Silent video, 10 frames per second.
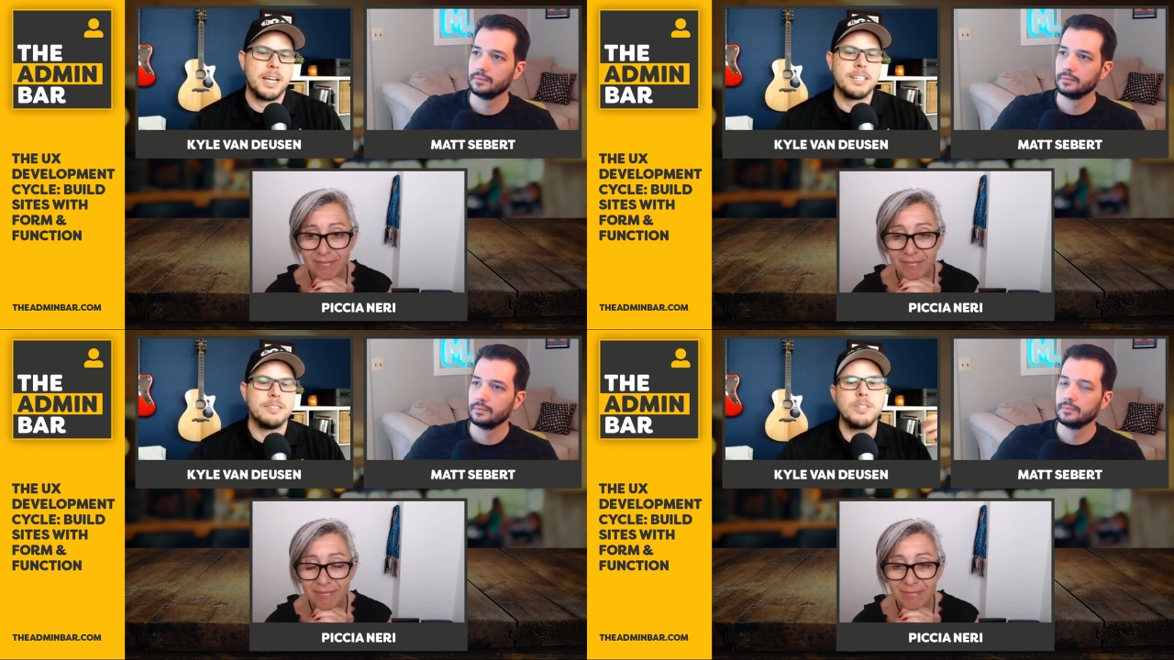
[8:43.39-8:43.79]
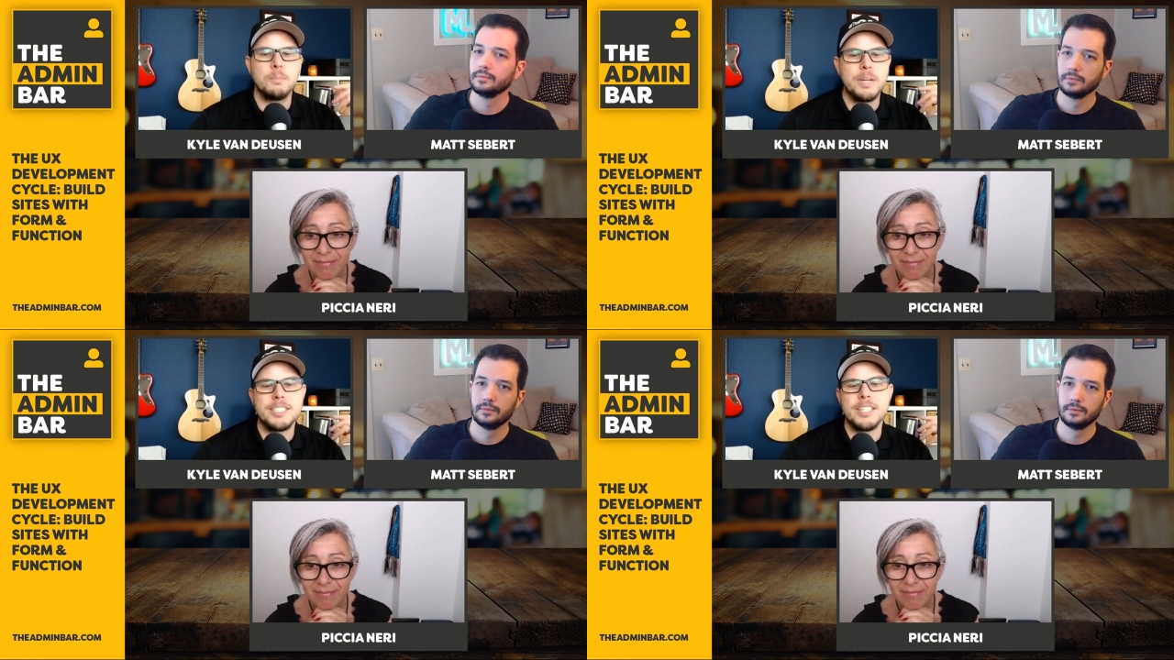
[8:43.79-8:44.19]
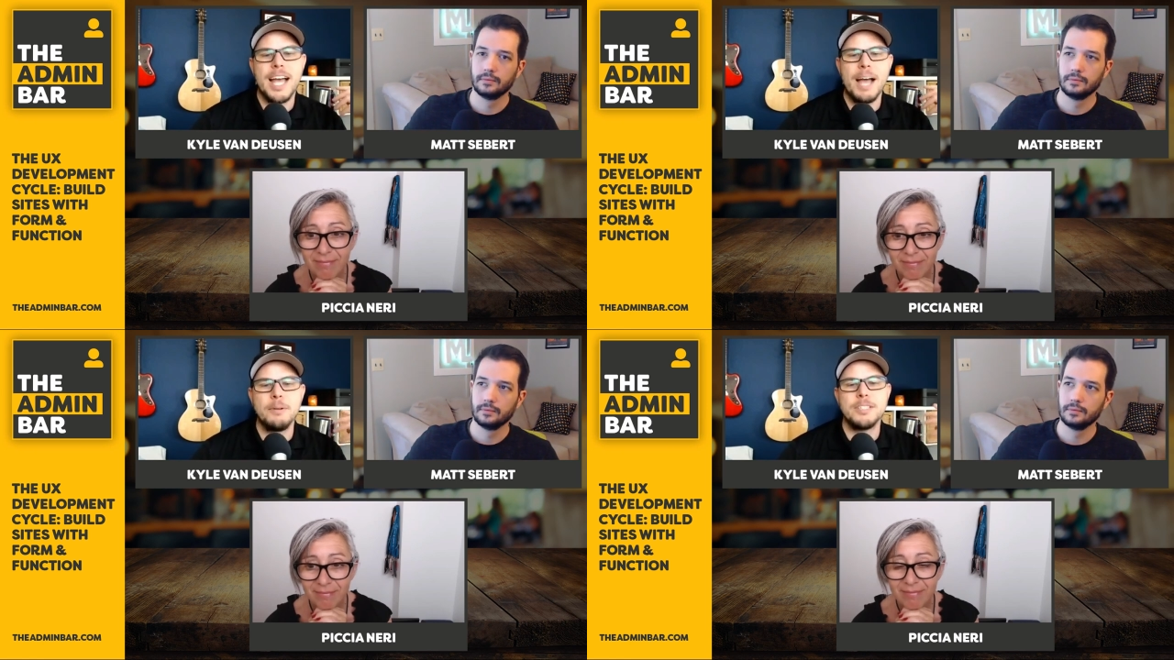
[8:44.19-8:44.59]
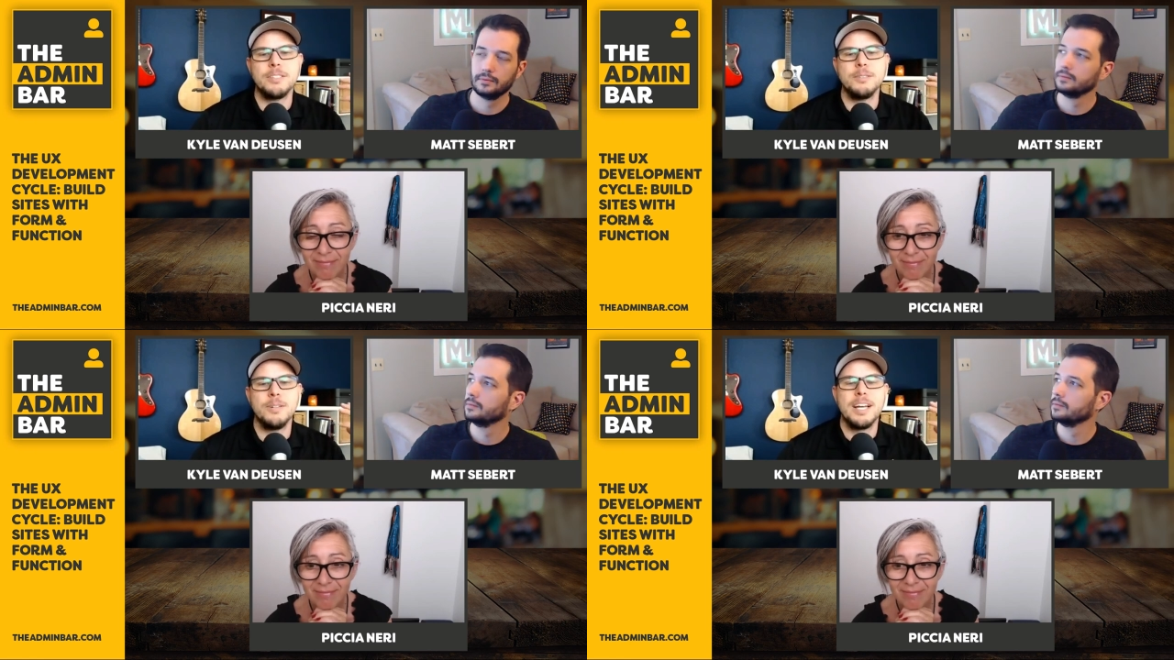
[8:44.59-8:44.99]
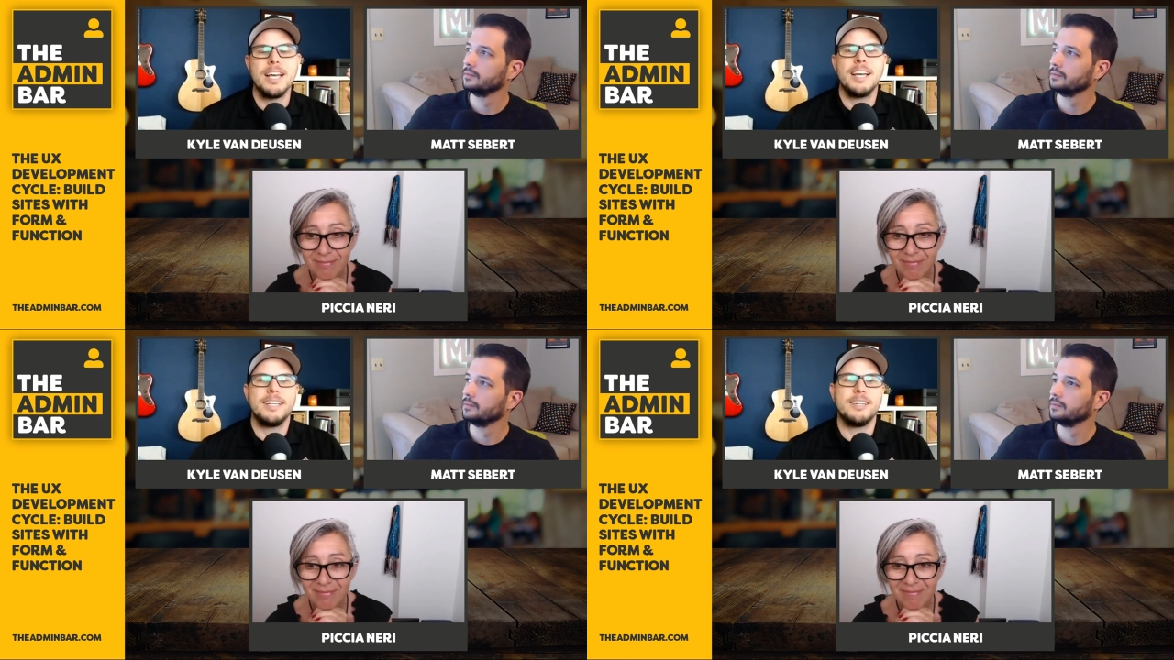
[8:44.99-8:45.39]
Speaker 1: So, Piccia, how would you
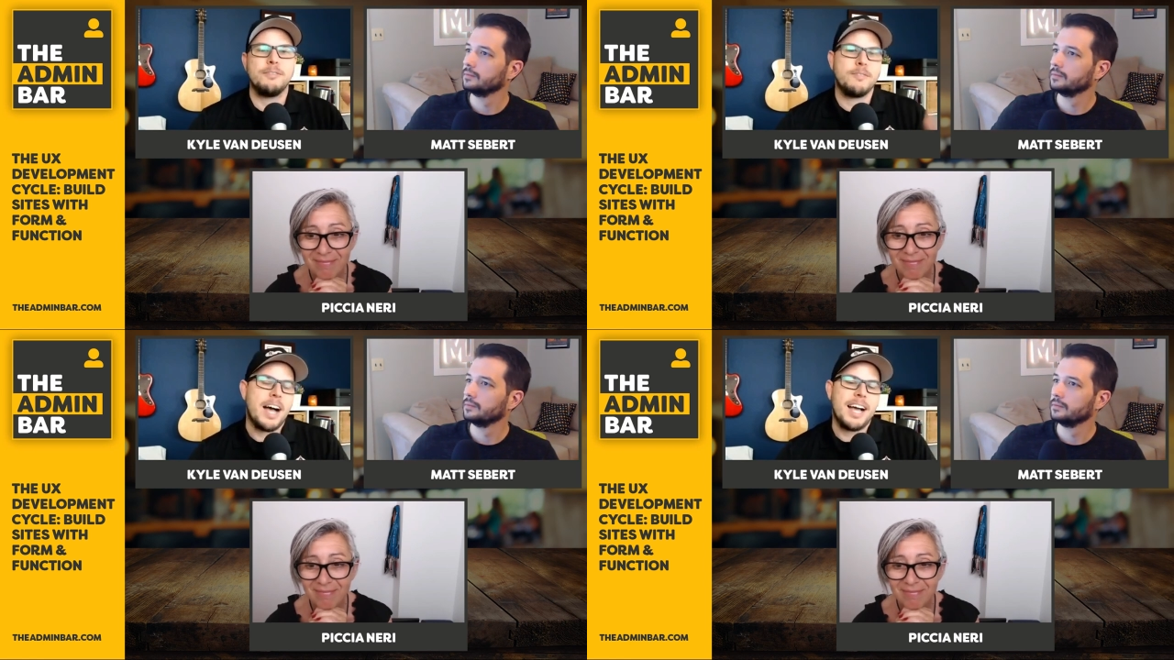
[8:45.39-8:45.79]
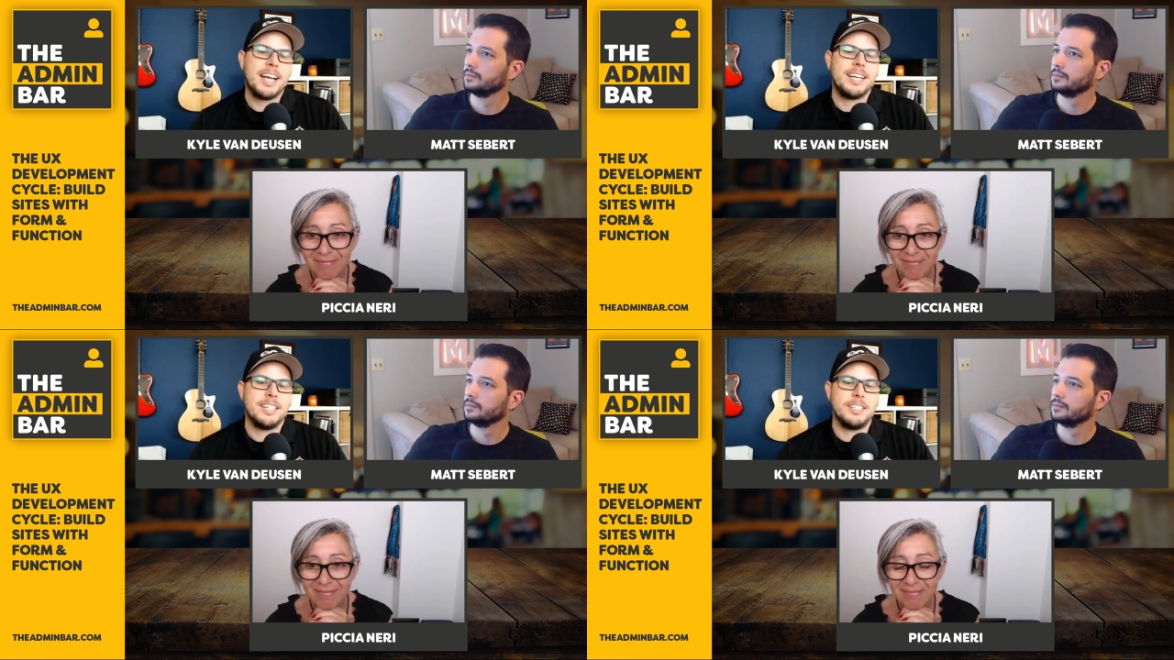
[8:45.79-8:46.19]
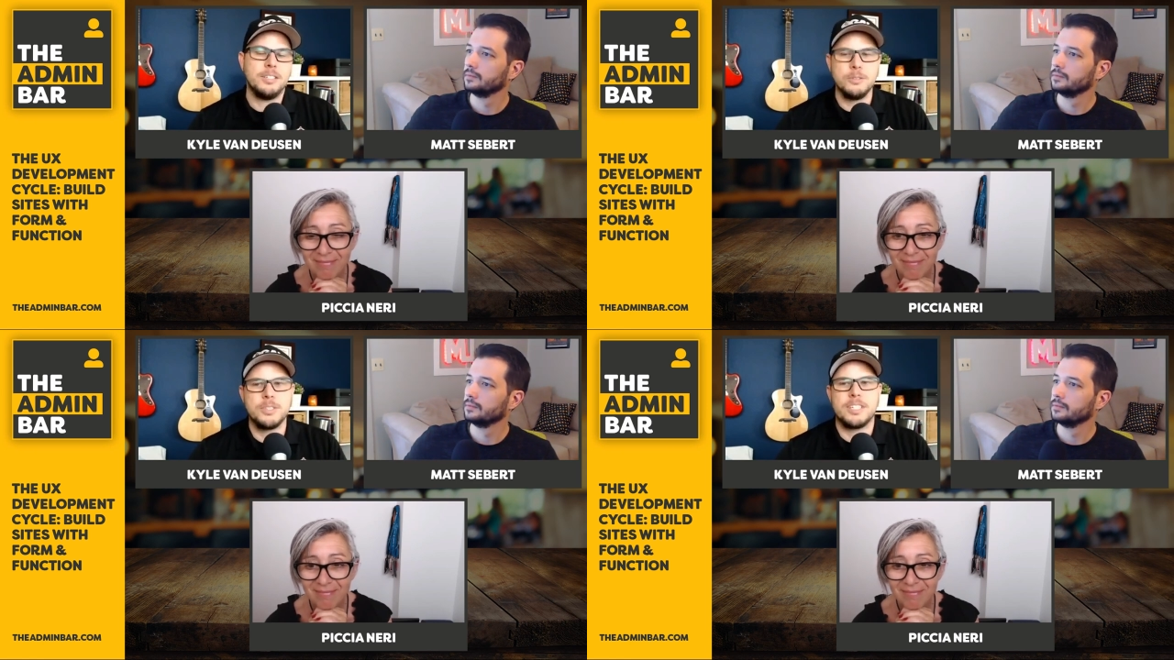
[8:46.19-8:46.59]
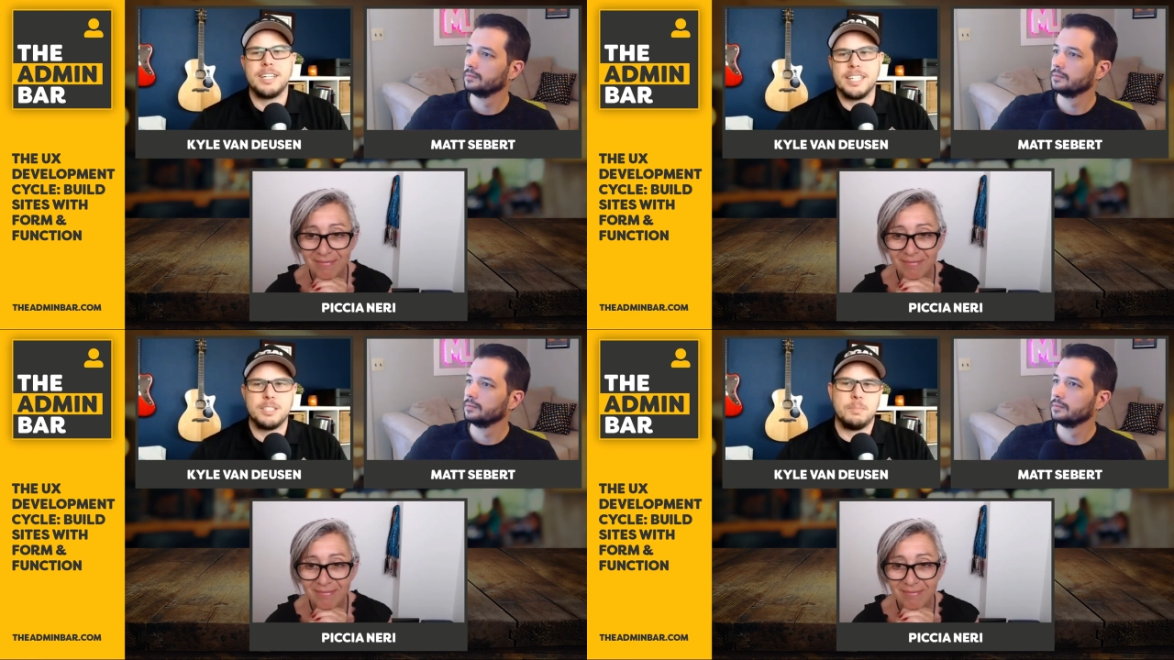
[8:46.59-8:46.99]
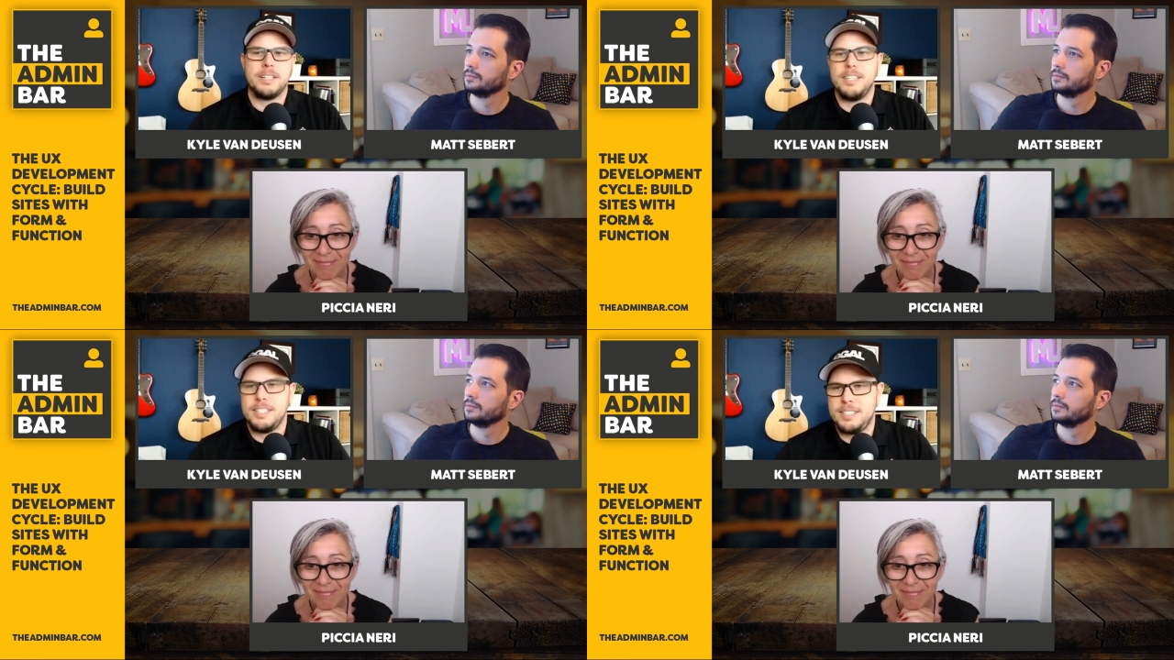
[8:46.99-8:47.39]
define user
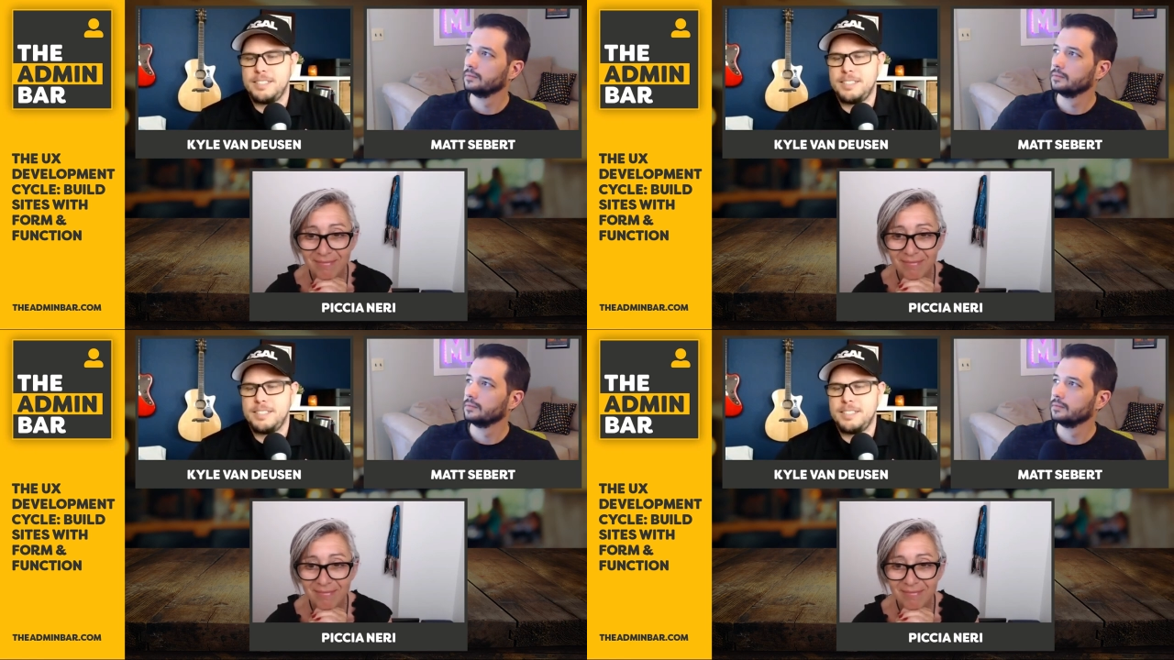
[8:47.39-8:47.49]
experience?